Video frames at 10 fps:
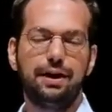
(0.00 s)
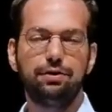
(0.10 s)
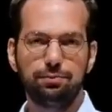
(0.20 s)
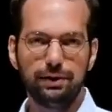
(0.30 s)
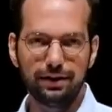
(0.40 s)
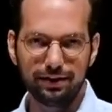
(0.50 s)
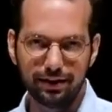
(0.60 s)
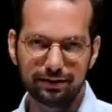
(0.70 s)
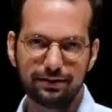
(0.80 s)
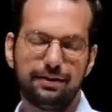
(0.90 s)
How can we
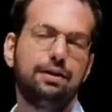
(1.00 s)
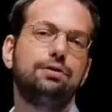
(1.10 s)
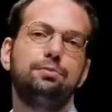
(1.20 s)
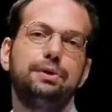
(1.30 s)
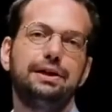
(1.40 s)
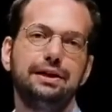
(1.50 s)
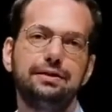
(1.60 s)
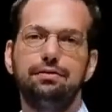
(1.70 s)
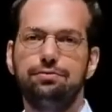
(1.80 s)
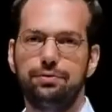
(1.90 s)
connect and how can we
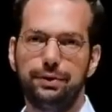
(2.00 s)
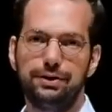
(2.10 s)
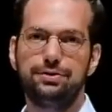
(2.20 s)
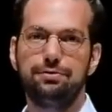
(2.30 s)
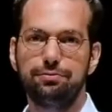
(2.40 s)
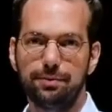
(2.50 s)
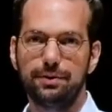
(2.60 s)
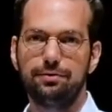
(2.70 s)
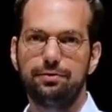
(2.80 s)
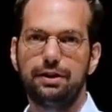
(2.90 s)
get information
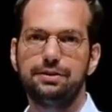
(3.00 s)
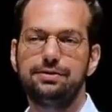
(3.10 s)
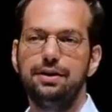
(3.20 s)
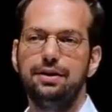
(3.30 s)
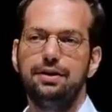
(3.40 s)
from the device?